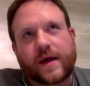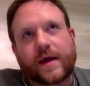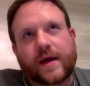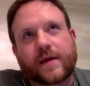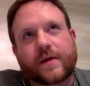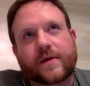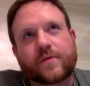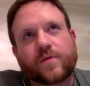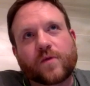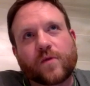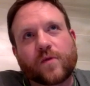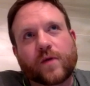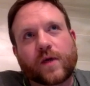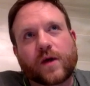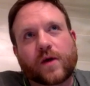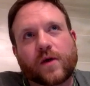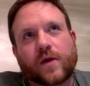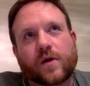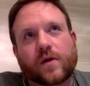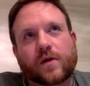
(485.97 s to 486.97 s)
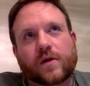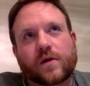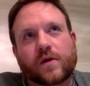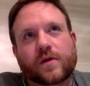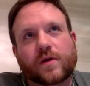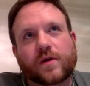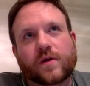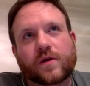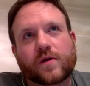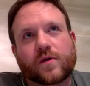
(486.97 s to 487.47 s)
is what we call
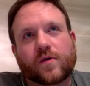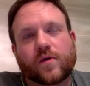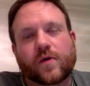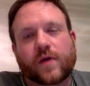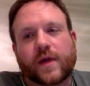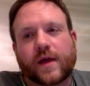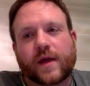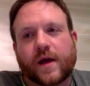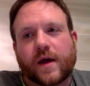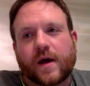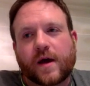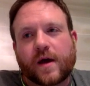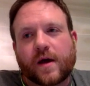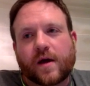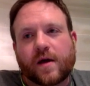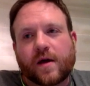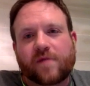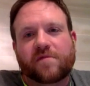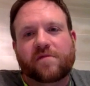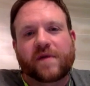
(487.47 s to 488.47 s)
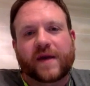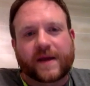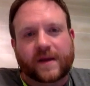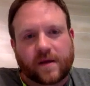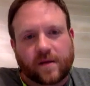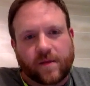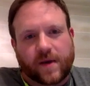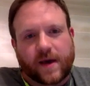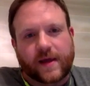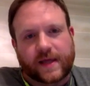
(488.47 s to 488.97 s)
the story of
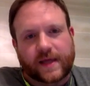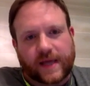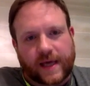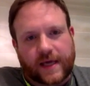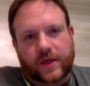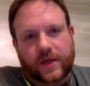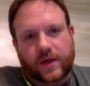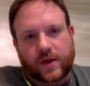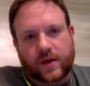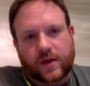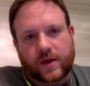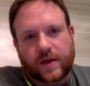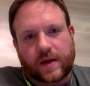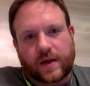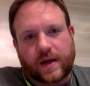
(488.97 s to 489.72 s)
victimization.